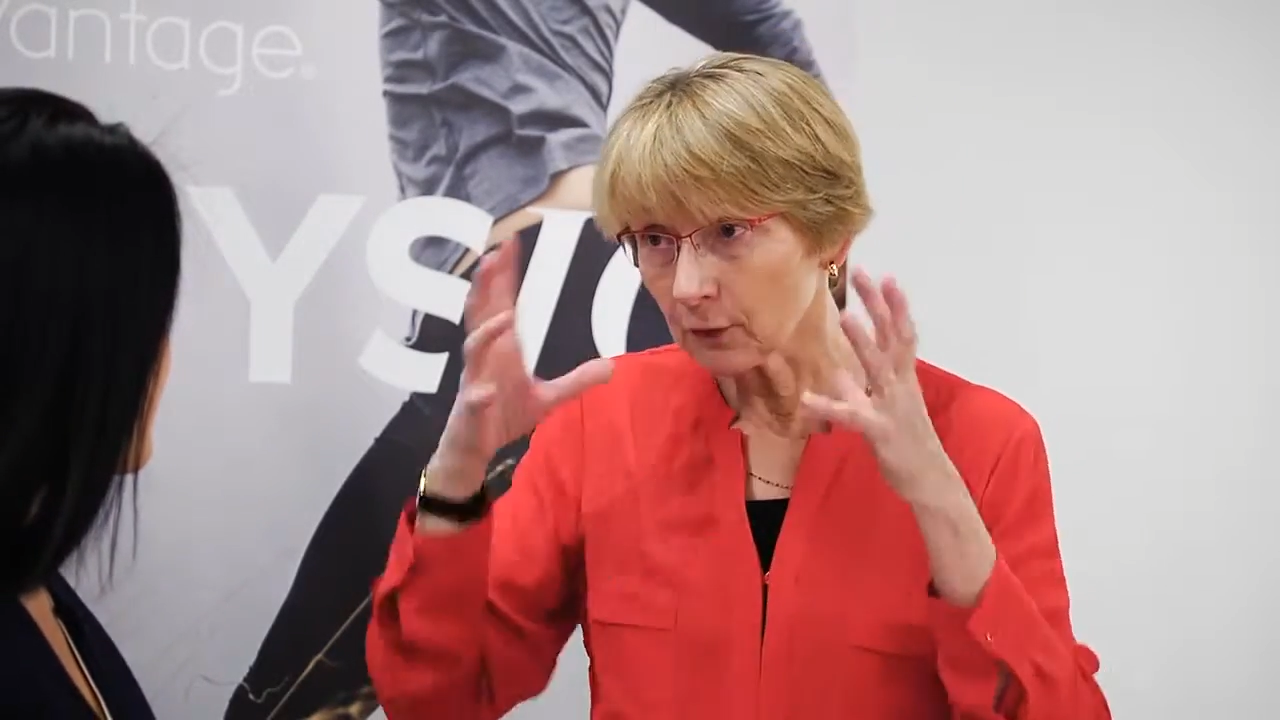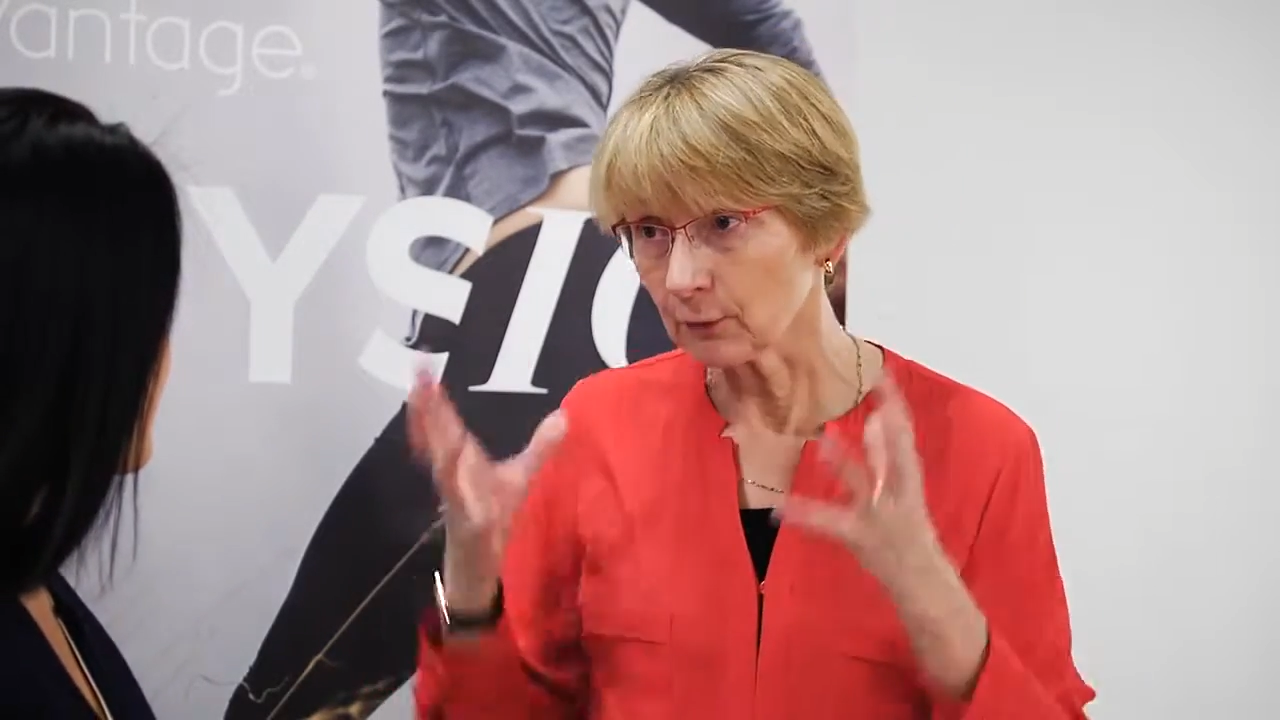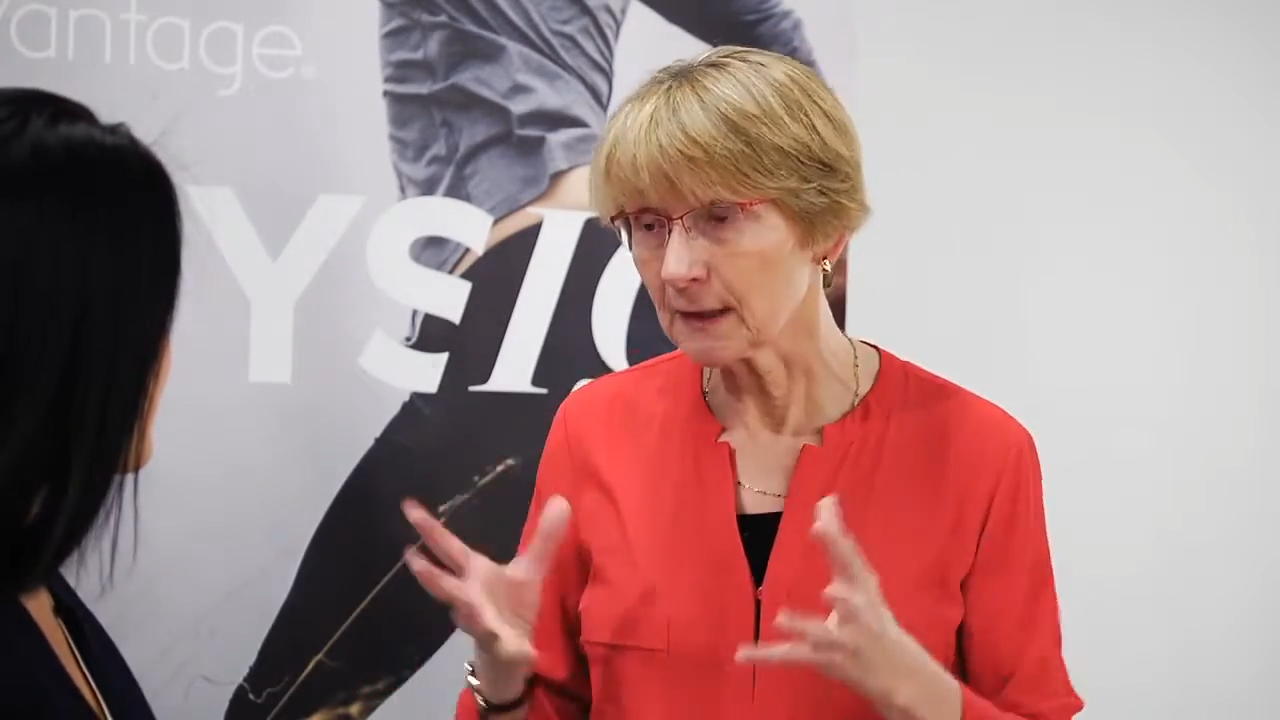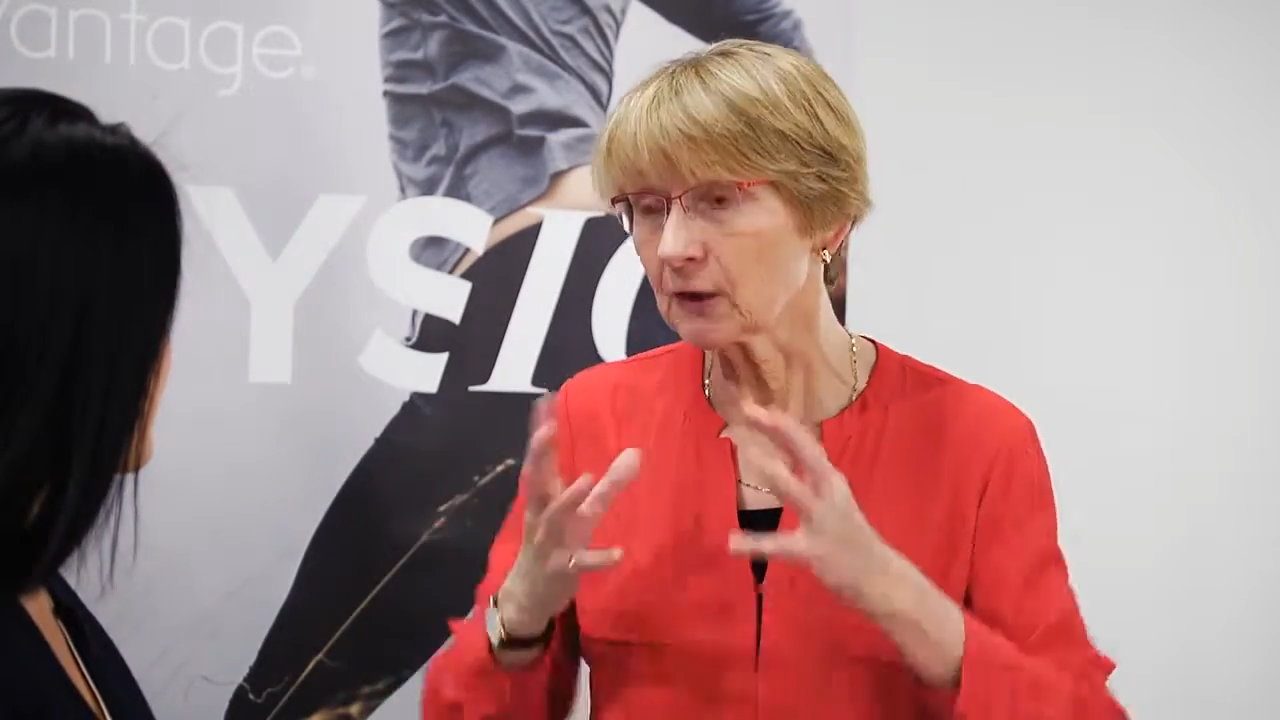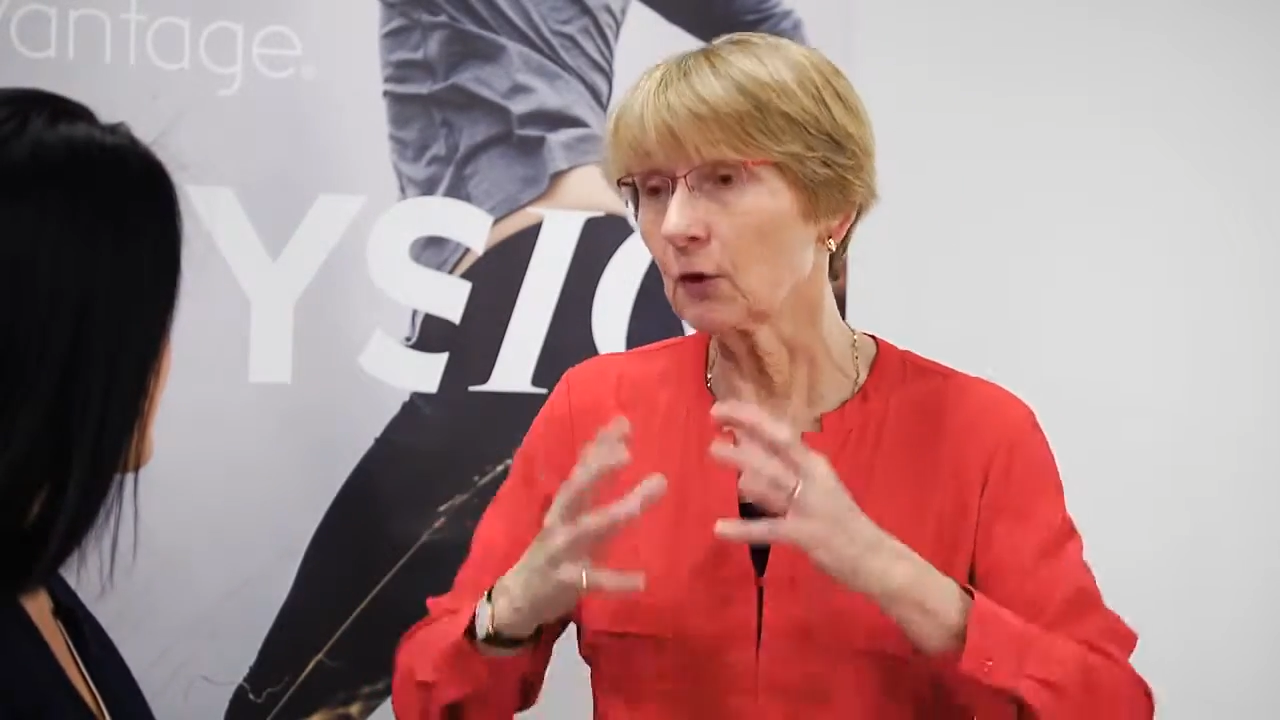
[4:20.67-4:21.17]
to
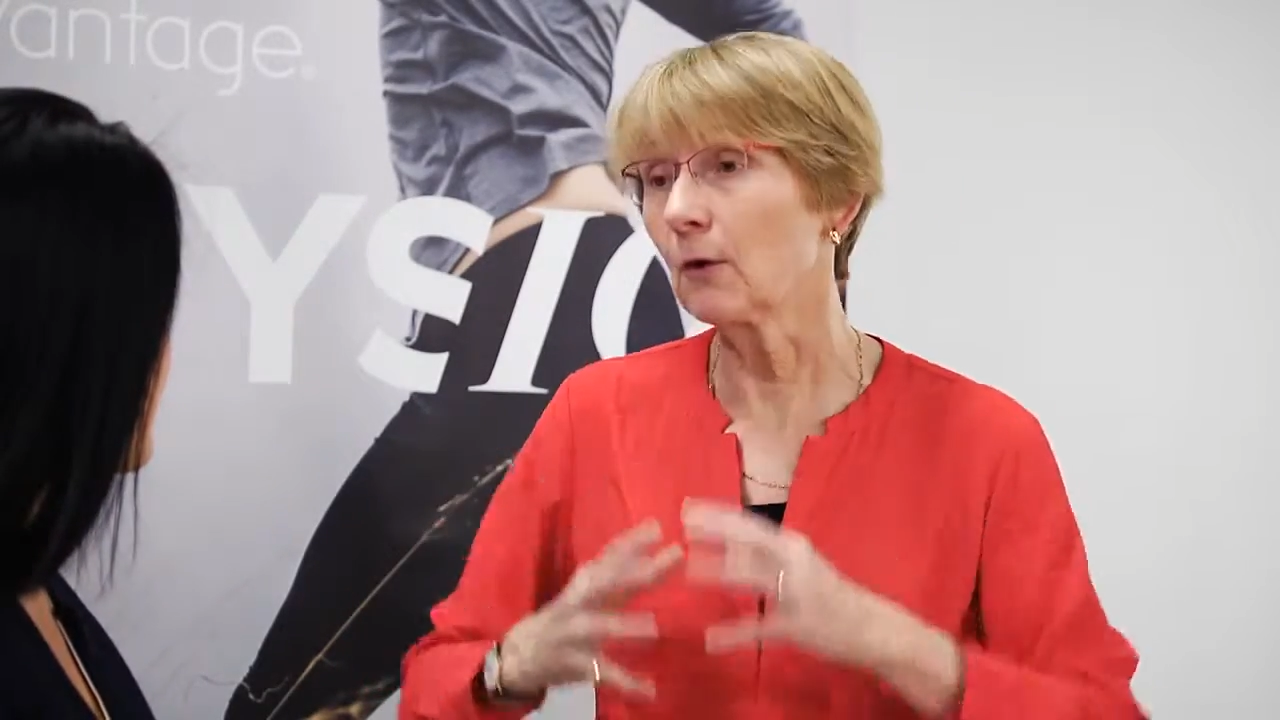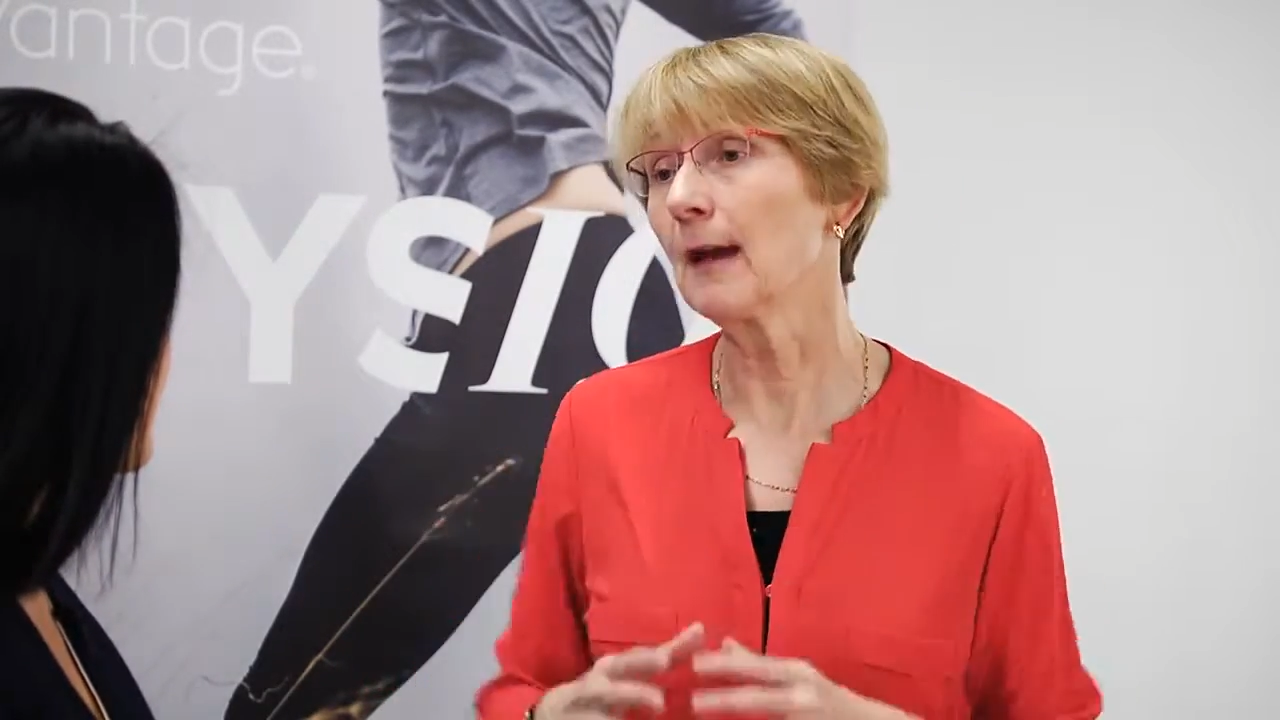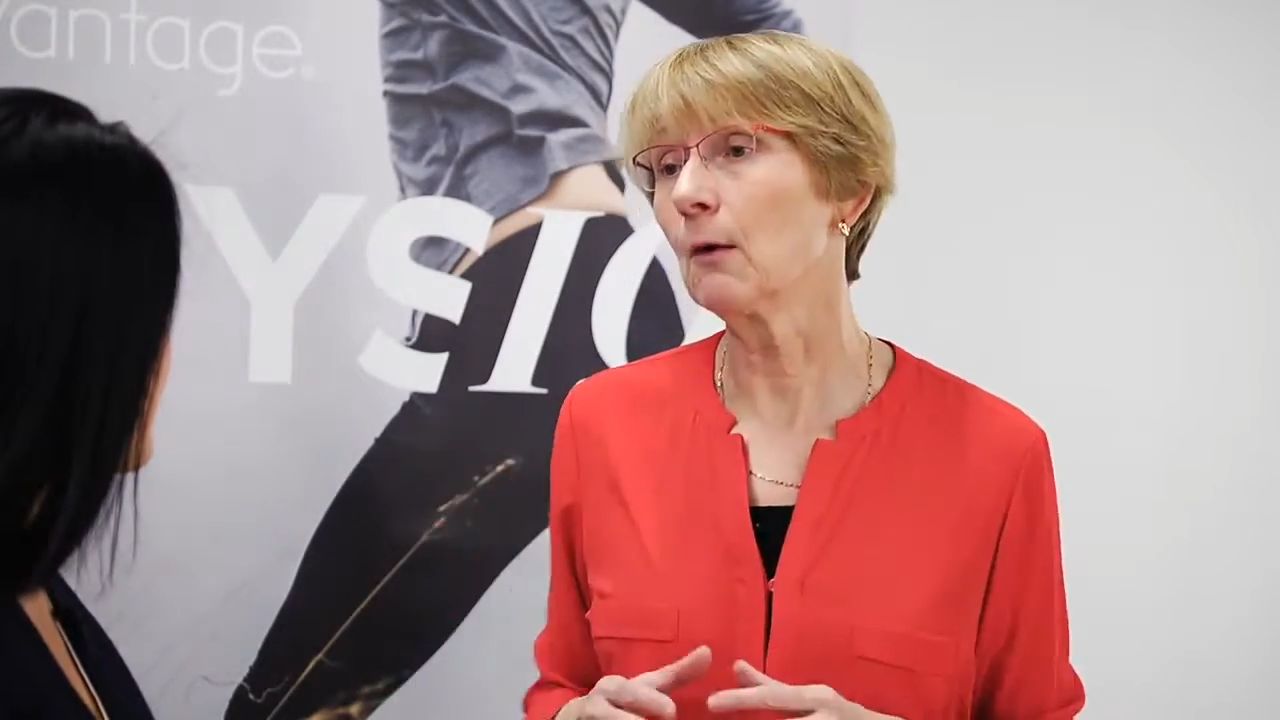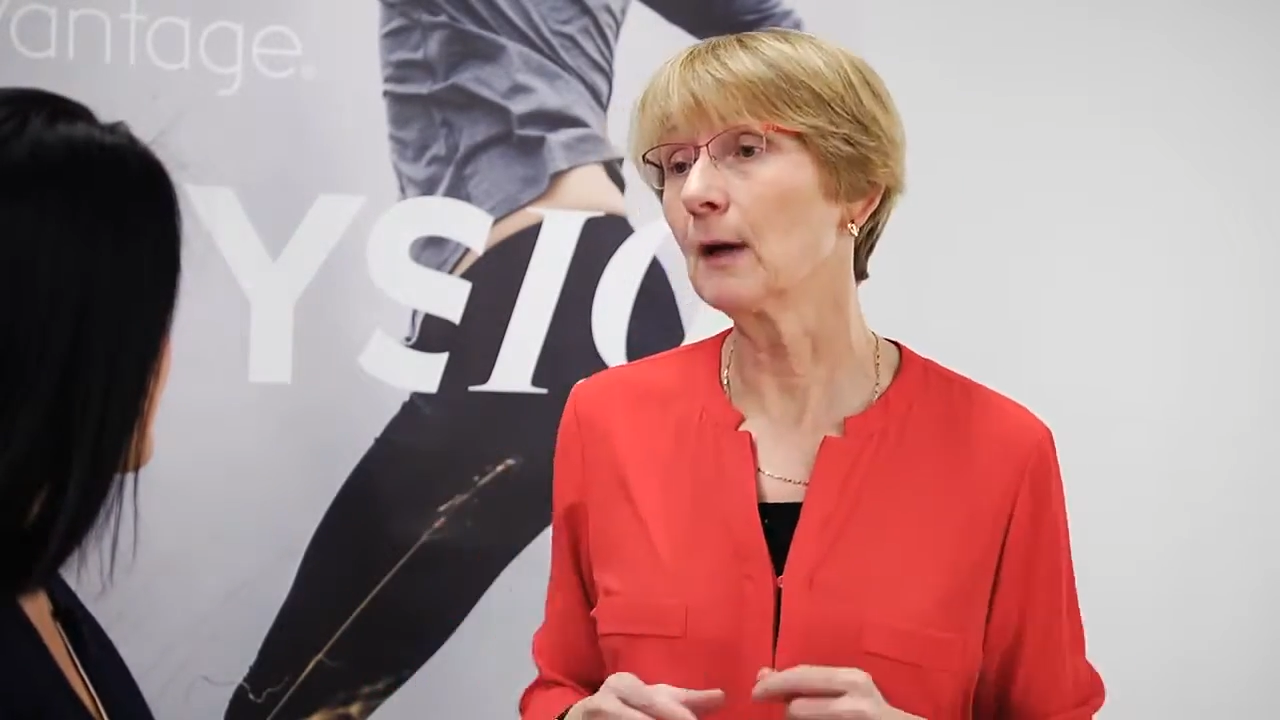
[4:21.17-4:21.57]
restore that